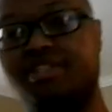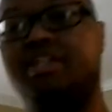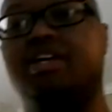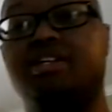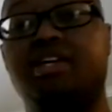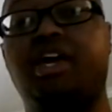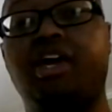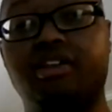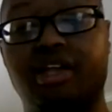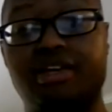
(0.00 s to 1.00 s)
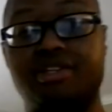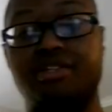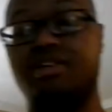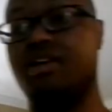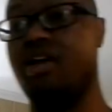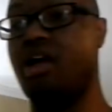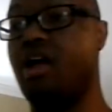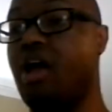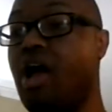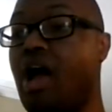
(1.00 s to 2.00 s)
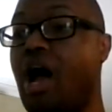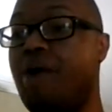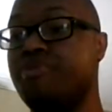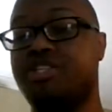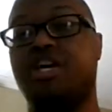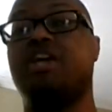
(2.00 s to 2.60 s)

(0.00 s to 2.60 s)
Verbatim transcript: sin kill us? I'm going to